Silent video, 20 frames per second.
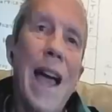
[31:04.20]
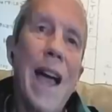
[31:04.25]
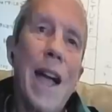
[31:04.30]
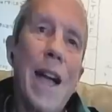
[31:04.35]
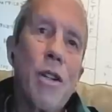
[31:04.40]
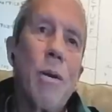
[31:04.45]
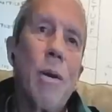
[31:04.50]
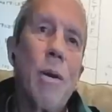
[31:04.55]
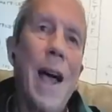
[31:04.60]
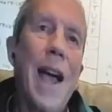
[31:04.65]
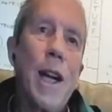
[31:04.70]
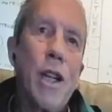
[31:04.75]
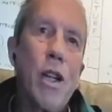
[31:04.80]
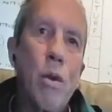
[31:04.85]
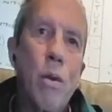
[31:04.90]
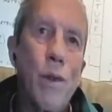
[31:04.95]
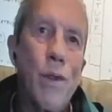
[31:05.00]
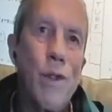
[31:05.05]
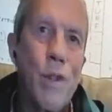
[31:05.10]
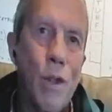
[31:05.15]
actual
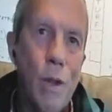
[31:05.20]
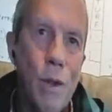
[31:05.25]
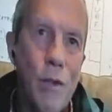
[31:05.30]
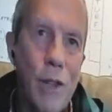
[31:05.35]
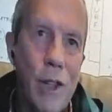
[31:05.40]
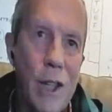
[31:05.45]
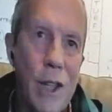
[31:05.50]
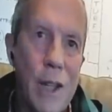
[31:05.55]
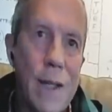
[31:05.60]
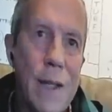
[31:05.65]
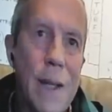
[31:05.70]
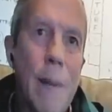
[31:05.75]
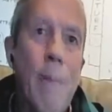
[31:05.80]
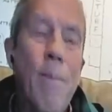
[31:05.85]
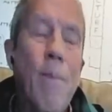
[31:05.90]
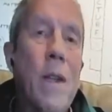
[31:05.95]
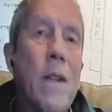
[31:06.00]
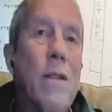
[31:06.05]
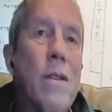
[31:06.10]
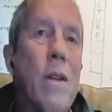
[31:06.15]
actual surveys.
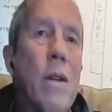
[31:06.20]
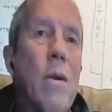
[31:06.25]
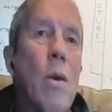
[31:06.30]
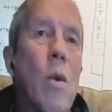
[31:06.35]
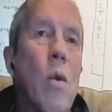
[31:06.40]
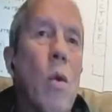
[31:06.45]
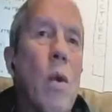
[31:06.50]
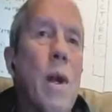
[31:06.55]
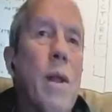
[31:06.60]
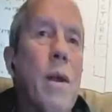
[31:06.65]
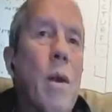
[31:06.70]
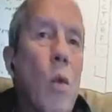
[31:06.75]
So whether